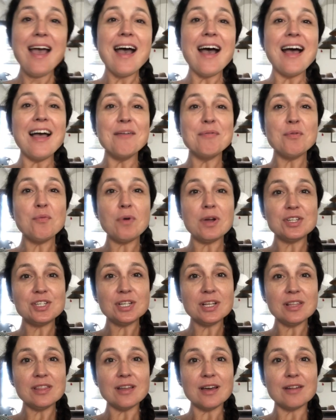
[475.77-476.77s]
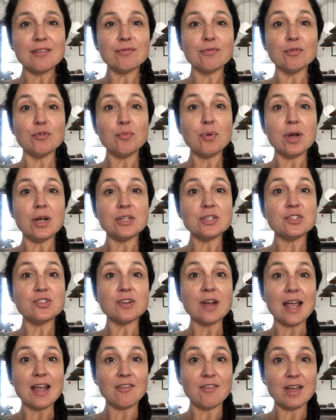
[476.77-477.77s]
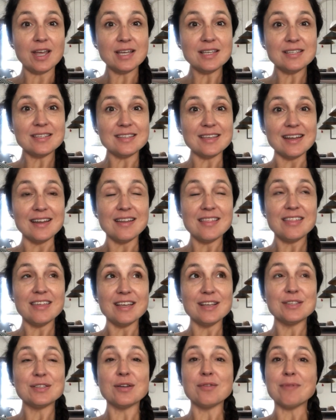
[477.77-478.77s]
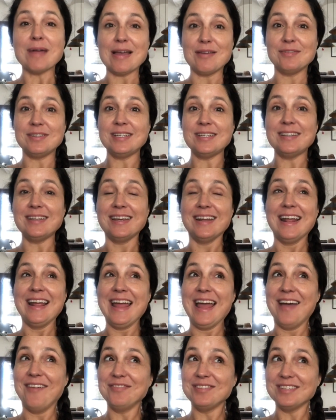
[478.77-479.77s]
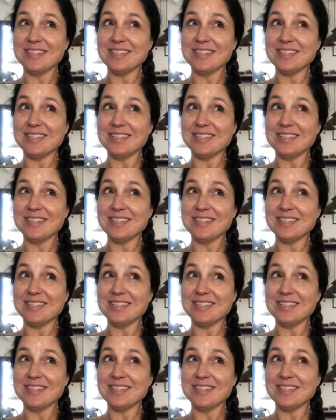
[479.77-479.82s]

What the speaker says: I've been watching a lot of RuPaul's Drag Race and things around it, and I have to